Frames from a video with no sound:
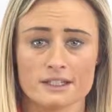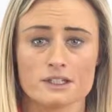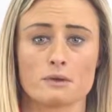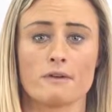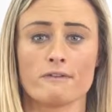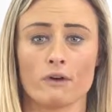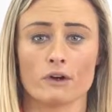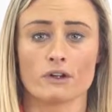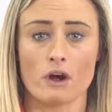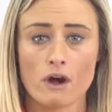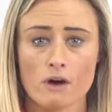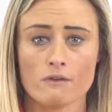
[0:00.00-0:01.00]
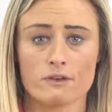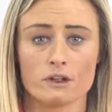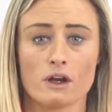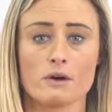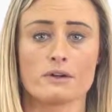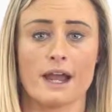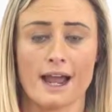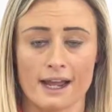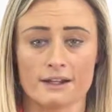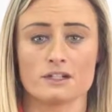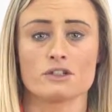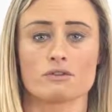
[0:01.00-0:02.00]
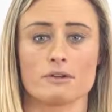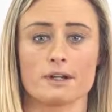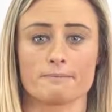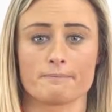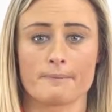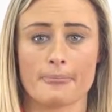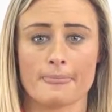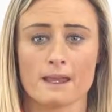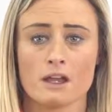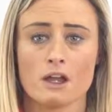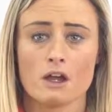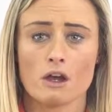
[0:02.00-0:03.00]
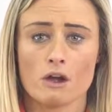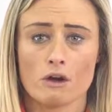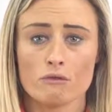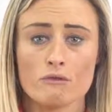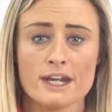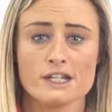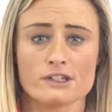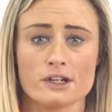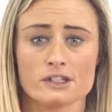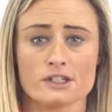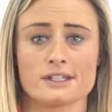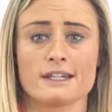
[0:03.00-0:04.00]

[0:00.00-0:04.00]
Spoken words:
is to avoid overload and injury. Research has